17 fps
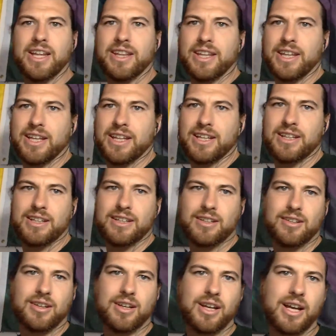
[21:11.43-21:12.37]
And
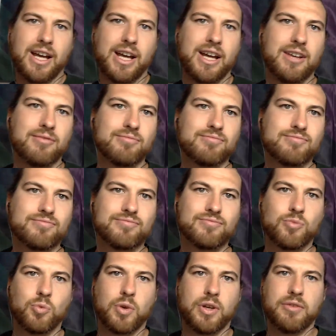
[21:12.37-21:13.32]
then
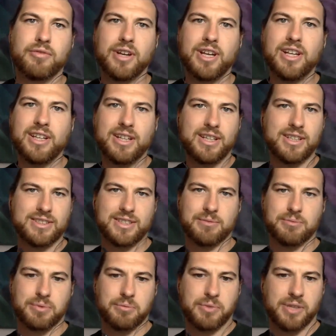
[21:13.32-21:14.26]
when Raiden is
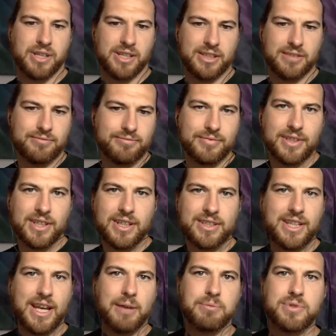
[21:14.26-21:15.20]
implemented,
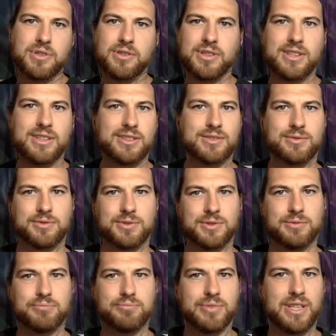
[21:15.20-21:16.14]
dApp tokens
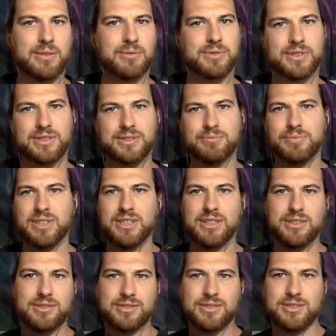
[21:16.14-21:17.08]
will be able to be
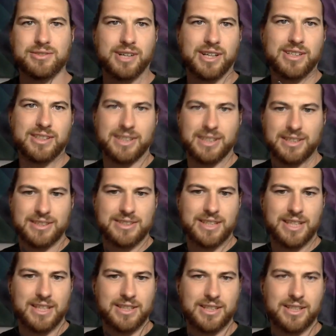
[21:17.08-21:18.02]
used directly in
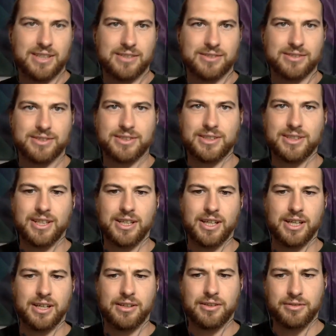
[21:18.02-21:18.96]
state channels
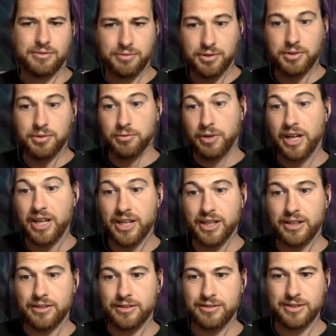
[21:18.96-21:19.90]
through
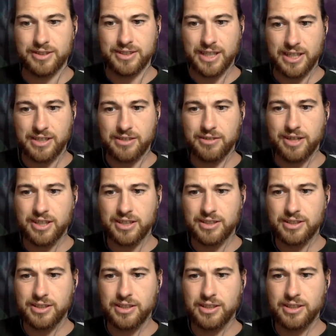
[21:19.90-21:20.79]
Raiden. Is that correct?